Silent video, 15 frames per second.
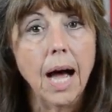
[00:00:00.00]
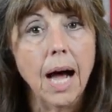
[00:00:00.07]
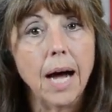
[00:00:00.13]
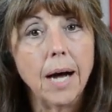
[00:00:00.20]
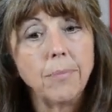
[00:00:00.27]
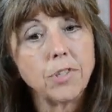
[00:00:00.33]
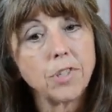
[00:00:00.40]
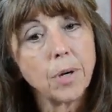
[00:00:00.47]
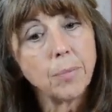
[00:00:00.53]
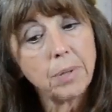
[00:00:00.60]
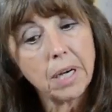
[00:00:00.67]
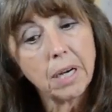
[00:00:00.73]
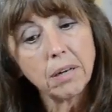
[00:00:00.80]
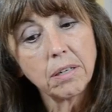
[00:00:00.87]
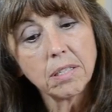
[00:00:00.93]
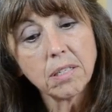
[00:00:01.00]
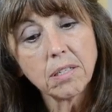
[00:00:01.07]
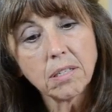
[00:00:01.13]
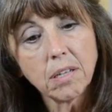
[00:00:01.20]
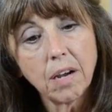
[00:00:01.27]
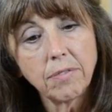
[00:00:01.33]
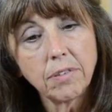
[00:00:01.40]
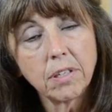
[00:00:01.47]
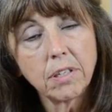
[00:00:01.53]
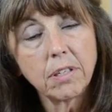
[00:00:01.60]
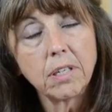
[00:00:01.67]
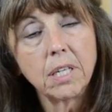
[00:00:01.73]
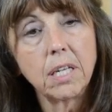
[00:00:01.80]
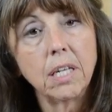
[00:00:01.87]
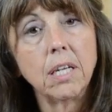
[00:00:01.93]
Jean-Pierre has discovered
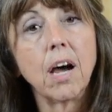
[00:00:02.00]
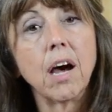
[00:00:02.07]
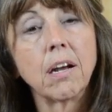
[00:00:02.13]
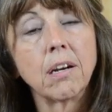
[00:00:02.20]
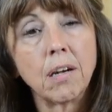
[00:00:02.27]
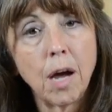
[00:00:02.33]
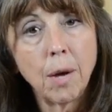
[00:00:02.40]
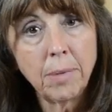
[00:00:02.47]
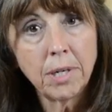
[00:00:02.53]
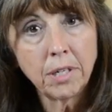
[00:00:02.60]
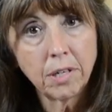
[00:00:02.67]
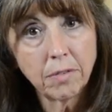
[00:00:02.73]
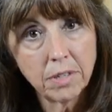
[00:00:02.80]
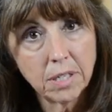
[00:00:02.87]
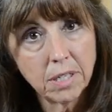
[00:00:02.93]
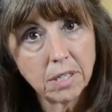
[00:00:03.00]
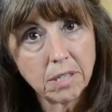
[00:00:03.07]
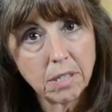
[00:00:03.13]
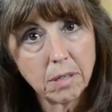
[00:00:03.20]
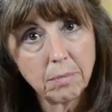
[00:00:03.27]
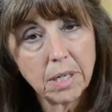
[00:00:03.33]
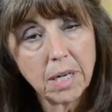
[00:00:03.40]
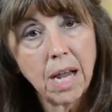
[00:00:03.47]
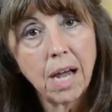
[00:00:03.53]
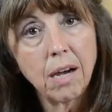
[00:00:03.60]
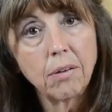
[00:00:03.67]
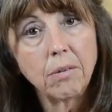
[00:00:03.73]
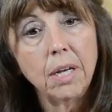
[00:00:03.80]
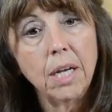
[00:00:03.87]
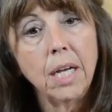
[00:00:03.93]
the autonomic nervous system and
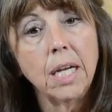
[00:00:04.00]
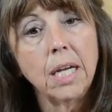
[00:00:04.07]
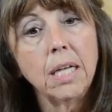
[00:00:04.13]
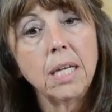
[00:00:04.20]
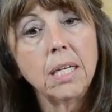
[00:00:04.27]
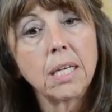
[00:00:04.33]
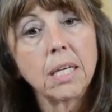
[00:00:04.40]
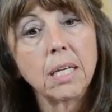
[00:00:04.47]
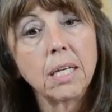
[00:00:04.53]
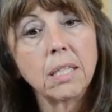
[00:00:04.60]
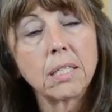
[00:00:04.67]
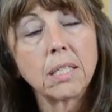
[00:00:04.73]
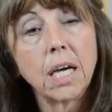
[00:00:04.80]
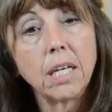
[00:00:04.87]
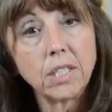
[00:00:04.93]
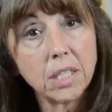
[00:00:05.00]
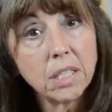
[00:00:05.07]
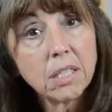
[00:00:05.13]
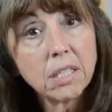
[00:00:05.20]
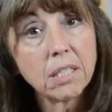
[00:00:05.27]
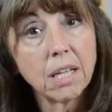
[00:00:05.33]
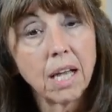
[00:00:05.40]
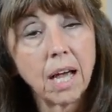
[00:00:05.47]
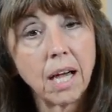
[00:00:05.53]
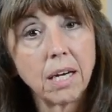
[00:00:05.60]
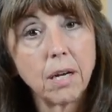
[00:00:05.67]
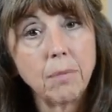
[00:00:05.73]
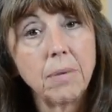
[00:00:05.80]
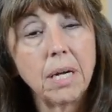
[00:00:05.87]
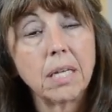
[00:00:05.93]
how he can touch into that
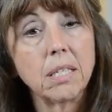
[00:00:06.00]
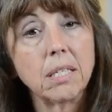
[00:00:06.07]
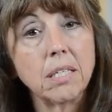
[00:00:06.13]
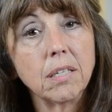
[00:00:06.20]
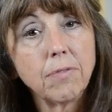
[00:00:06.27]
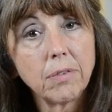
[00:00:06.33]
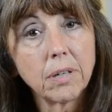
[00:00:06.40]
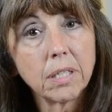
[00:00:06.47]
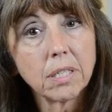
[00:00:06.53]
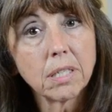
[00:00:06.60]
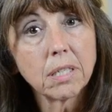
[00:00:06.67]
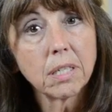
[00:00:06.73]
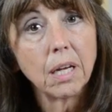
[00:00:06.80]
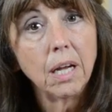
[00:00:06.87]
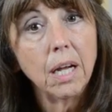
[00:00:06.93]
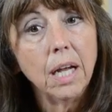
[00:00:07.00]
and make a difference